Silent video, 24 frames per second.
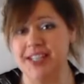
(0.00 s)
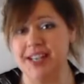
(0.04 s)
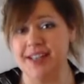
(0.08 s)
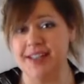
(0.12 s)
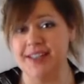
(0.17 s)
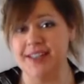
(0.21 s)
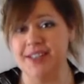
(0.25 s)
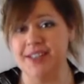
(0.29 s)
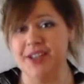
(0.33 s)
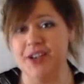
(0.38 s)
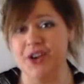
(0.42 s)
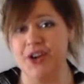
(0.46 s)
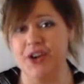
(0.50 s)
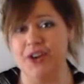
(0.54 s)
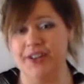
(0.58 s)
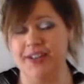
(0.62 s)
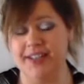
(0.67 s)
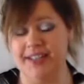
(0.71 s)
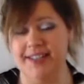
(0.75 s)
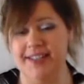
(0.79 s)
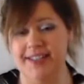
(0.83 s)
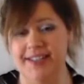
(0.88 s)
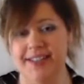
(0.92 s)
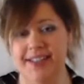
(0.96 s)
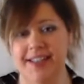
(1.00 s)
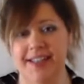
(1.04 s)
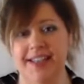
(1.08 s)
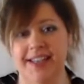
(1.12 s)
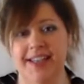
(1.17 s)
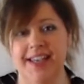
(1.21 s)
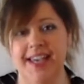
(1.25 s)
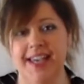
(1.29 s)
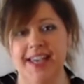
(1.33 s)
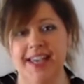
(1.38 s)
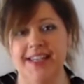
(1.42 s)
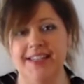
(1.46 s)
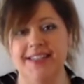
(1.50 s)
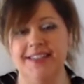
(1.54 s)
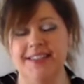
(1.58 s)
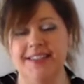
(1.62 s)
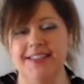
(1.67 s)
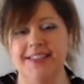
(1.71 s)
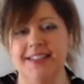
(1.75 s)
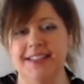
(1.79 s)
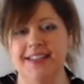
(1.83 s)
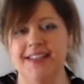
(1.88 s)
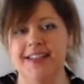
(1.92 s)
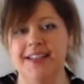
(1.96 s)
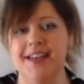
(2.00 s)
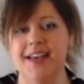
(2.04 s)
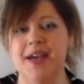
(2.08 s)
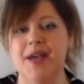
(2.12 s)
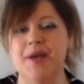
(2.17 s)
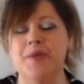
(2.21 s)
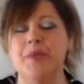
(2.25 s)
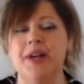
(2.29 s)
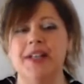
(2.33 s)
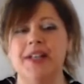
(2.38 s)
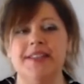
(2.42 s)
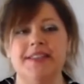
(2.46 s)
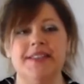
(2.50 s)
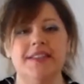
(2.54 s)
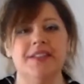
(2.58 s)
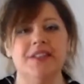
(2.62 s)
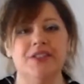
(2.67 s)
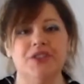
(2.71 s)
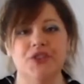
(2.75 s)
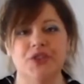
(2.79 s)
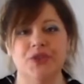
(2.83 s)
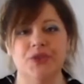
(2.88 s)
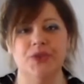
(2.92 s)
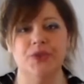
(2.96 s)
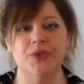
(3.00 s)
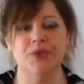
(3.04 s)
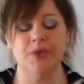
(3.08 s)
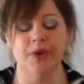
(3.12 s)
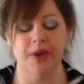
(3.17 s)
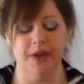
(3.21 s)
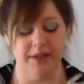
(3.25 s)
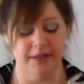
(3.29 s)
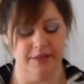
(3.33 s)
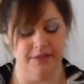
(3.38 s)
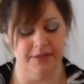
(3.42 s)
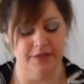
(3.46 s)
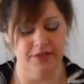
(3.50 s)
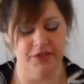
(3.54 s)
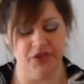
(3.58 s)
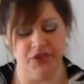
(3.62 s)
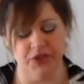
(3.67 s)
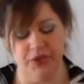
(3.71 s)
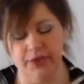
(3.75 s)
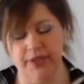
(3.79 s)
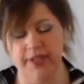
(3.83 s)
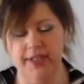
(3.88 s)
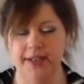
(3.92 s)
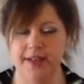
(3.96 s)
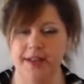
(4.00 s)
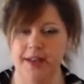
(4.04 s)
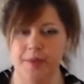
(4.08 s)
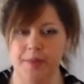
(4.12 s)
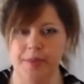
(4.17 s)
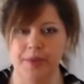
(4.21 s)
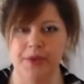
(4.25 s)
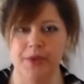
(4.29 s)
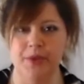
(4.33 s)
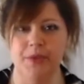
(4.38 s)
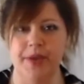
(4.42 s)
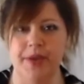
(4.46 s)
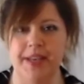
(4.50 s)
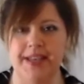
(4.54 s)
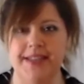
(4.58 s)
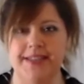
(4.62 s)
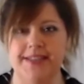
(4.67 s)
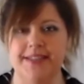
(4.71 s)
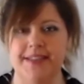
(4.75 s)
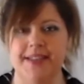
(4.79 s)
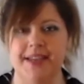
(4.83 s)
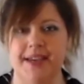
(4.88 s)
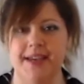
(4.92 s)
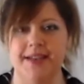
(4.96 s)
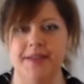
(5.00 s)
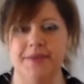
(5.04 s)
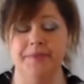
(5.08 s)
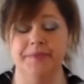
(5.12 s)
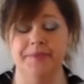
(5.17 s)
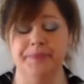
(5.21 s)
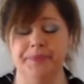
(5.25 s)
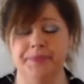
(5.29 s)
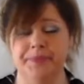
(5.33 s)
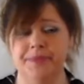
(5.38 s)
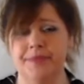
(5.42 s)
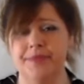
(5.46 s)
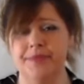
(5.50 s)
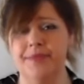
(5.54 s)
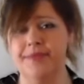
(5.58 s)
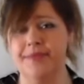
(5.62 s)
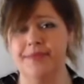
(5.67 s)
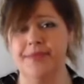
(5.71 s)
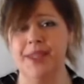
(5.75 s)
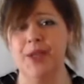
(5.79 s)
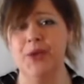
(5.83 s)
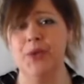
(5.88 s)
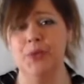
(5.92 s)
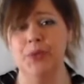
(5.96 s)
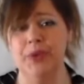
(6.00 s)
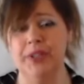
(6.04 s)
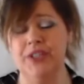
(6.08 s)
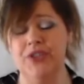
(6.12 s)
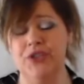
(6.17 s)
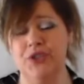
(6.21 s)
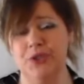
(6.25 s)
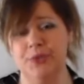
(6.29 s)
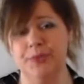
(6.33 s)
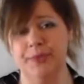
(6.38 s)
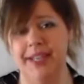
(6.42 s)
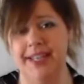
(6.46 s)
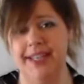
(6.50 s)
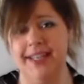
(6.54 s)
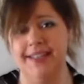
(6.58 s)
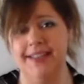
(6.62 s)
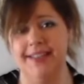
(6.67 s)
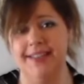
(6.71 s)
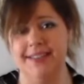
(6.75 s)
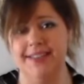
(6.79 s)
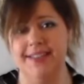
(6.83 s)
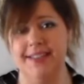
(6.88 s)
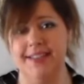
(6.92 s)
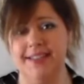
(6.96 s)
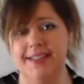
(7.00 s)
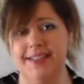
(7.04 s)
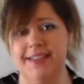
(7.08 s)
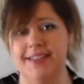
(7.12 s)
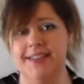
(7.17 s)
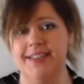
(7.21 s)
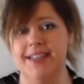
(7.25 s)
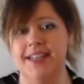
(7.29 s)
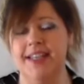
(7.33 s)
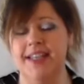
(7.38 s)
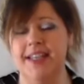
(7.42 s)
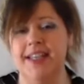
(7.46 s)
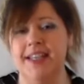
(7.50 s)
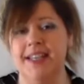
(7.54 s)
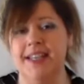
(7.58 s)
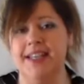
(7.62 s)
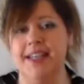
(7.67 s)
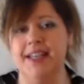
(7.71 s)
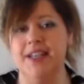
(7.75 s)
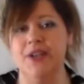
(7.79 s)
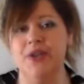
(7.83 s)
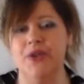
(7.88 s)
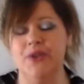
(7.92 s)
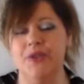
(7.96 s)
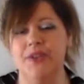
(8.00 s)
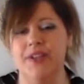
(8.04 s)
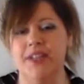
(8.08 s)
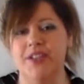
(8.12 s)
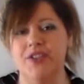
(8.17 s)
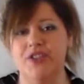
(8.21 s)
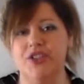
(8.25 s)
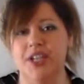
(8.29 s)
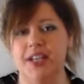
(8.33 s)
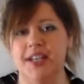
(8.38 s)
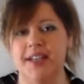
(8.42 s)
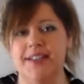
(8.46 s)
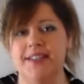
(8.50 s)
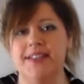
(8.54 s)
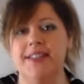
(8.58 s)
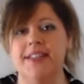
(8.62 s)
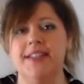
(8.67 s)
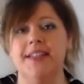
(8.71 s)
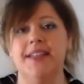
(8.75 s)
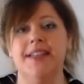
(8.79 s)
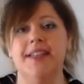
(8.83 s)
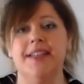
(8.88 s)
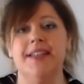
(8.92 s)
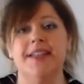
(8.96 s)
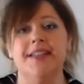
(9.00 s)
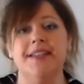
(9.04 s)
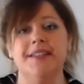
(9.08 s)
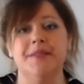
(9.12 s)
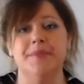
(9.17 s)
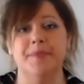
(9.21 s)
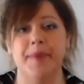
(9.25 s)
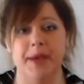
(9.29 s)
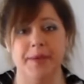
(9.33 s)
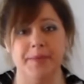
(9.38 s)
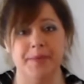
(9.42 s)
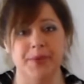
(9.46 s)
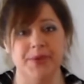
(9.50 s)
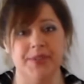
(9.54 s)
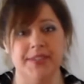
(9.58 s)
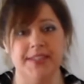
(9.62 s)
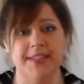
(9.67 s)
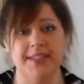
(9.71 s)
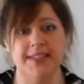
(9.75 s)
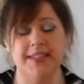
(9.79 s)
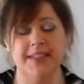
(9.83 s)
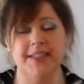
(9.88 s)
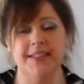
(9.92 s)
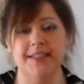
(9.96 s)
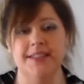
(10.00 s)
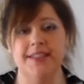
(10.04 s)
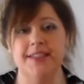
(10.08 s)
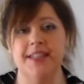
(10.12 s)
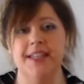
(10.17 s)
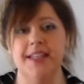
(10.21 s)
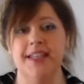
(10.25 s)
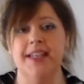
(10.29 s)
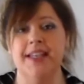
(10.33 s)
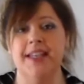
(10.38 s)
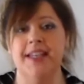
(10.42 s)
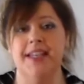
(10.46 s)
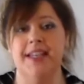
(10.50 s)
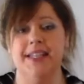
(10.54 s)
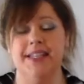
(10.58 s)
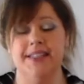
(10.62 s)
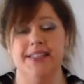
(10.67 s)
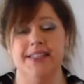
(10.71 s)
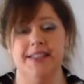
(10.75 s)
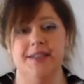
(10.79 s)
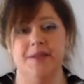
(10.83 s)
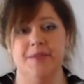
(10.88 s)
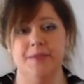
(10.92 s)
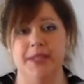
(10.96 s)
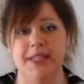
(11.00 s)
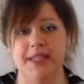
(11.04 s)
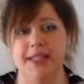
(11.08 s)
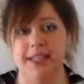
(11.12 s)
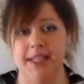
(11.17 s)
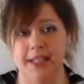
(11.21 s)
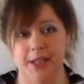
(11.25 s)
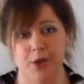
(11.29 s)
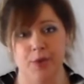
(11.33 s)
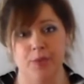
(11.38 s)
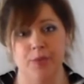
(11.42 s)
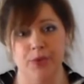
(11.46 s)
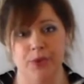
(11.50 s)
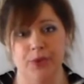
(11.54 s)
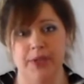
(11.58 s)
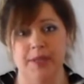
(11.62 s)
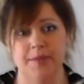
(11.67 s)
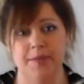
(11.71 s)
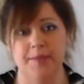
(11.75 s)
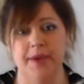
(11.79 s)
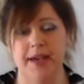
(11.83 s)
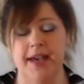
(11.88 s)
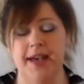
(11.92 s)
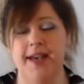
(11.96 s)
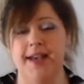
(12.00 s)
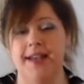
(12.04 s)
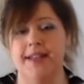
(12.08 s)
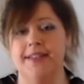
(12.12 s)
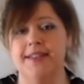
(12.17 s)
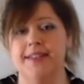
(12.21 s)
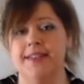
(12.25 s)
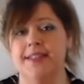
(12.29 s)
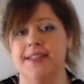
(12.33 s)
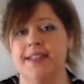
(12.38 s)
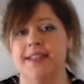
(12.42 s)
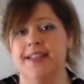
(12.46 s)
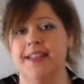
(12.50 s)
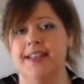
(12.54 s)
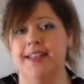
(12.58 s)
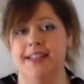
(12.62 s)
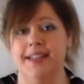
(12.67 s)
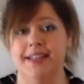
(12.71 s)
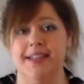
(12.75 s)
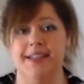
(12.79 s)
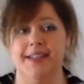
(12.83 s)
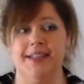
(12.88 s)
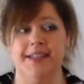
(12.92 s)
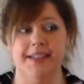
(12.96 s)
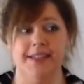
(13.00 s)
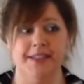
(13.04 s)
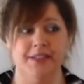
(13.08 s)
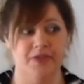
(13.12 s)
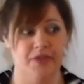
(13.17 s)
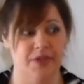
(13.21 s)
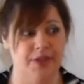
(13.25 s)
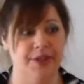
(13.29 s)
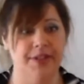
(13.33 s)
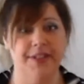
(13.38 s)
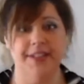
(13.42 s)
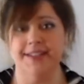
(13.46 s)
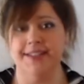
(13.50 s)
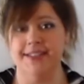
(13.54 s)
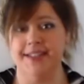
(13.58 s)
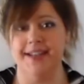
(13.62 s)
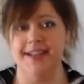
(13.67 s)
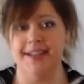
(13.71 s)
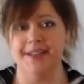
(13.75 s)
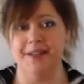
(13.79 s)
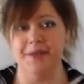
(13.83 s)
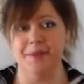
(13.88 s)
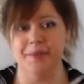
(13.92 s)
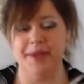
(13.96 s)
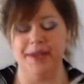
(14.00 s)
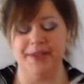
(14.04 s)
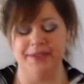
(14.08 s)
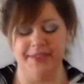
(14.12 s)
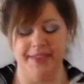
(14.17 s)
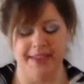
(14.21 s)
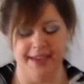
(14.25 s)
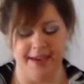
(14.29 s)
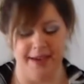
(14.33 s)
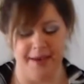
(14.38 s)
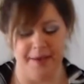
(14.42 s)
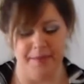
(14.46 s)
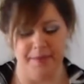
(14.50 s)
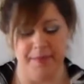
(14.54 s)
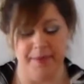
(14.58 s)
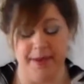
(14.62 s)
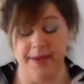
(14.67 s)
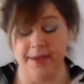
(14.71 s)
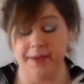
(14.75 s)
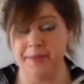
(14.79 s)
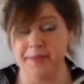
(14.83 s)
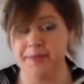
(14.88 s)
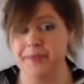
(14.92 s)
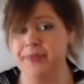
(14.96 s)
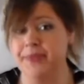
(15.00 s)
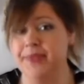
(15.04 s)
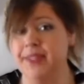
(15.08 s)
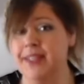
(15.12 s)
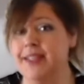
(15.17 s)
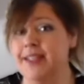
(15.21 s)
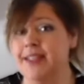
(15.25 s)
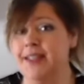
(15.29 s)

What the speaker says: and John's Garden, and I wanted to show you a couple of ways that we germinate seeds. And I know that John did his pepper seeds, and he did them in the air pruning pots, and he's very excited about that. But